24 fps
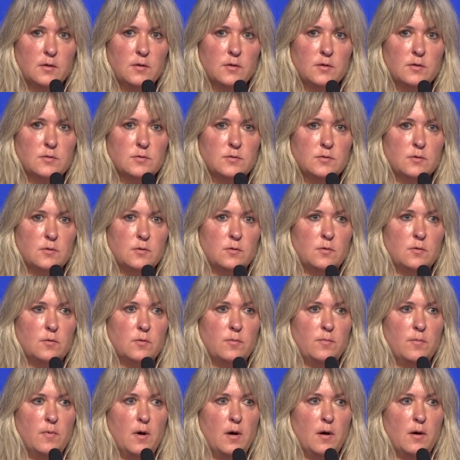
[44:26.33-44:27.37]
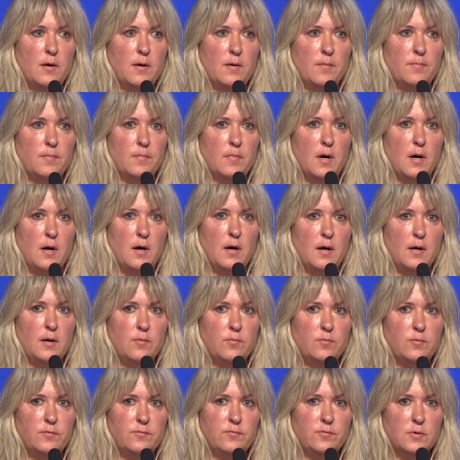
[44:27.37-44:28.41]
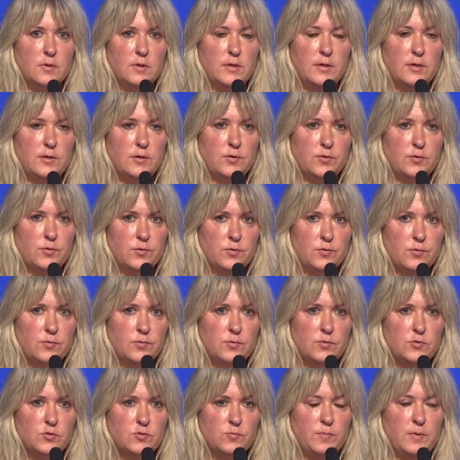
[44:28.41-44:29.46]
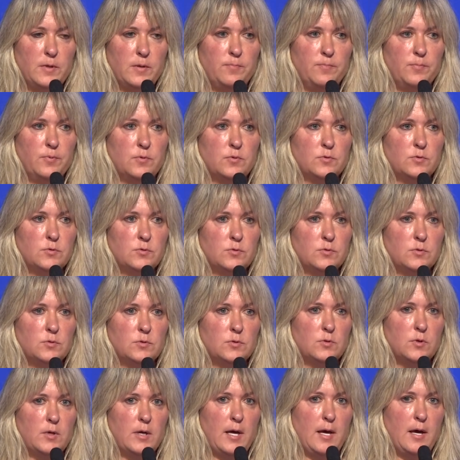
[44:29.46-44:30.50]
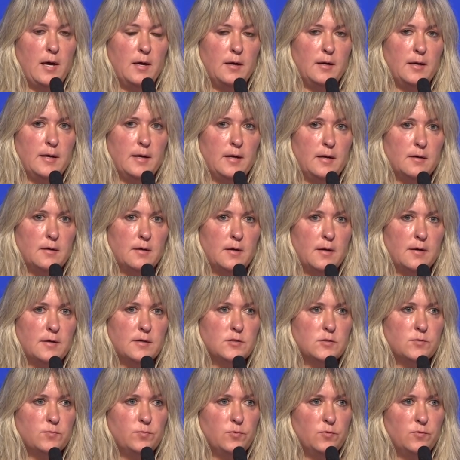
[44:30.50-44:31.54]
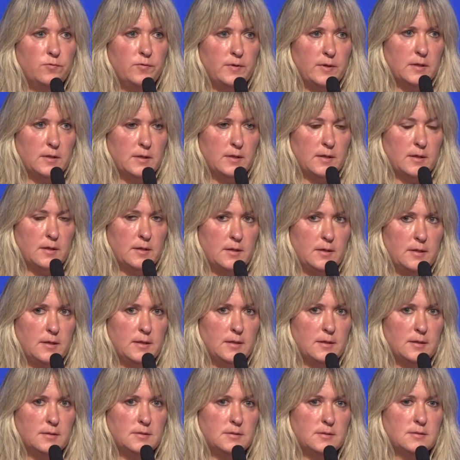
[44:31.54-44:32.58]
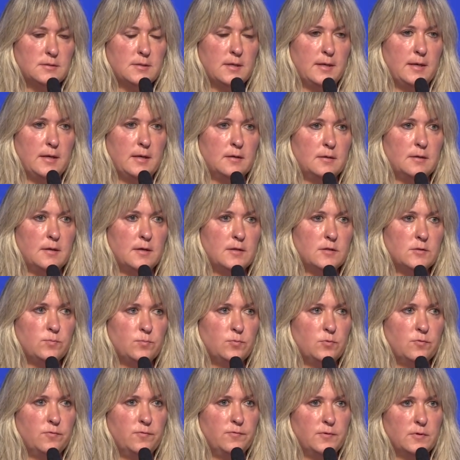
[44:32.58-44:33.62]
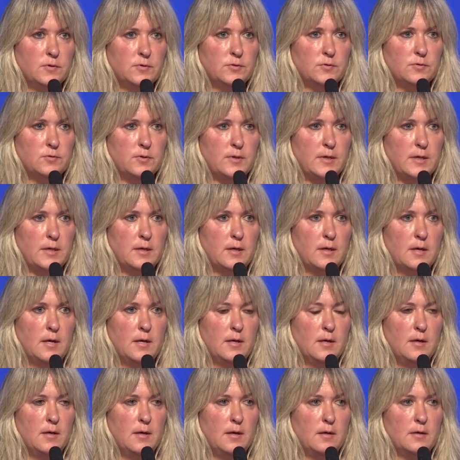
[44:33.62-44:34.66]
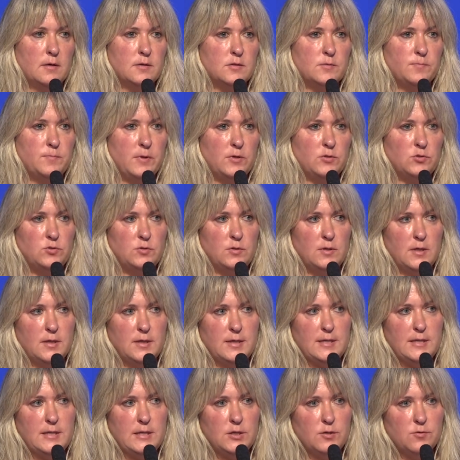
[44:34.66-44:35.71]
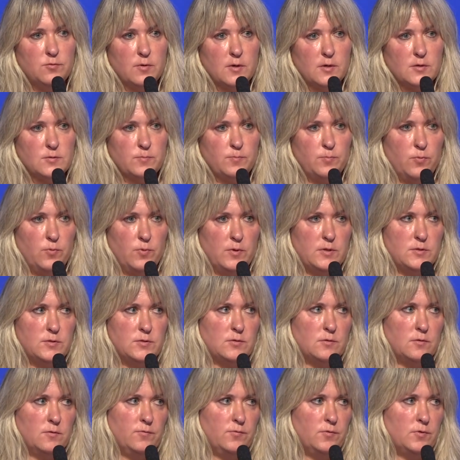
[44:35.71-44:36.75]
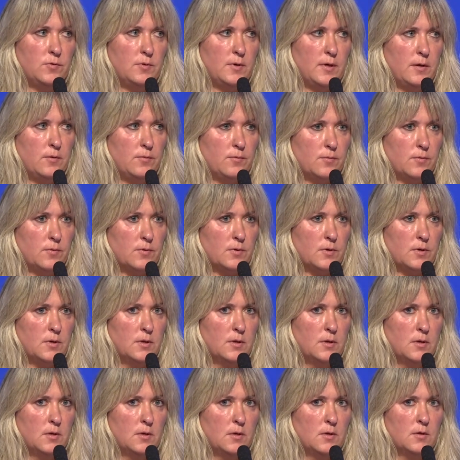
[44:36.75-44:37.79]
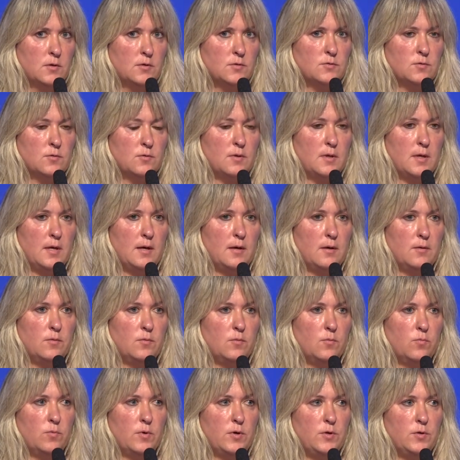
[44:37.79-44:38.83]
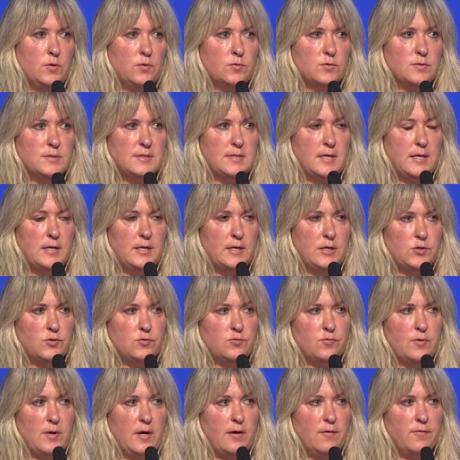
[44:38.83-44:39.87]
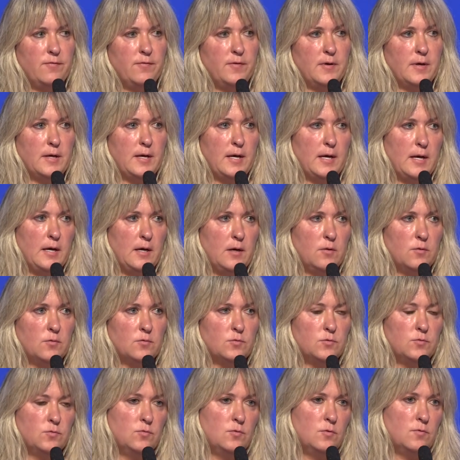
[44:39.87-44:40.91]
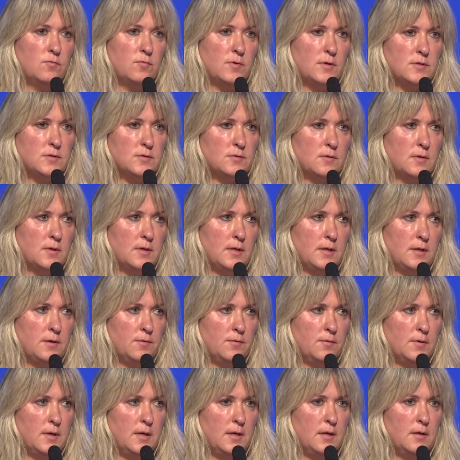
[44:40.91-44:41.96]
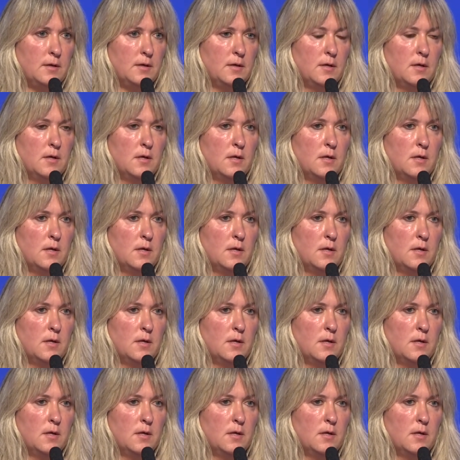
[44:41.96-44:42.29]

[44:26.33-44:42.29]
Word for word: So um, I would really encourage people to look at anti spoofing techniques, anti spoof filtering, and especially at egress points of your network. So that when you're sending traffic out to the rest of the internet,